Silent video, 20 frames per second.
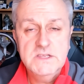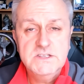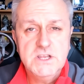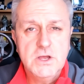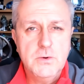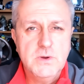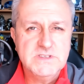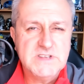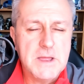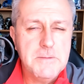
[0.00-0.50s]

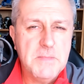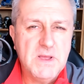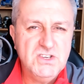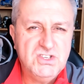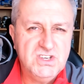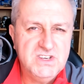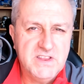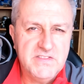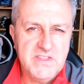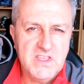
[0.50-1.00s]
So as I
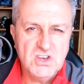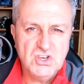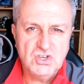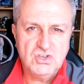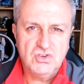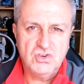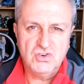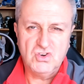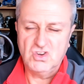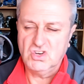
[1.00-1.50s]
mentioned in the
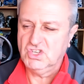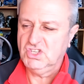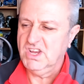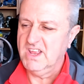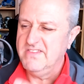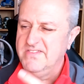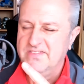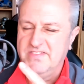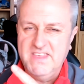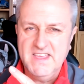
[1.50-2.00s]

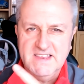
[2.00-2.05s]
introduction,